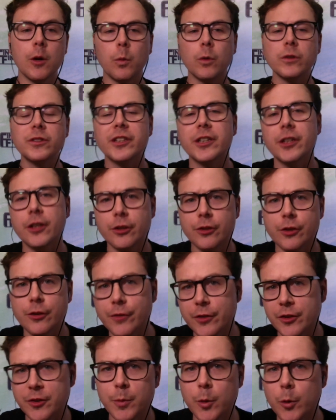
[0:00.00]
What's it going to do
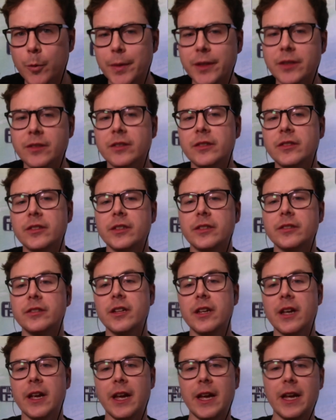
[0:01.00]
for small businesses
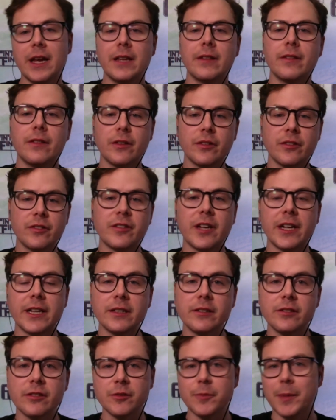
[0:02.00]
in the
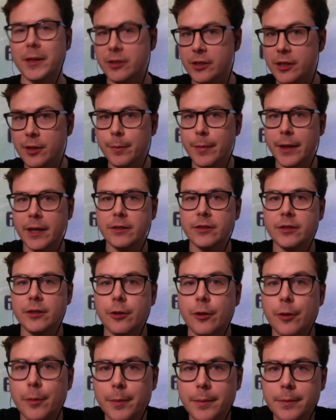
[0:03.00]
States, especially compared to
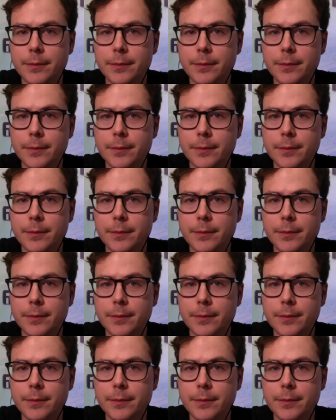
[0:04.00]
Europe?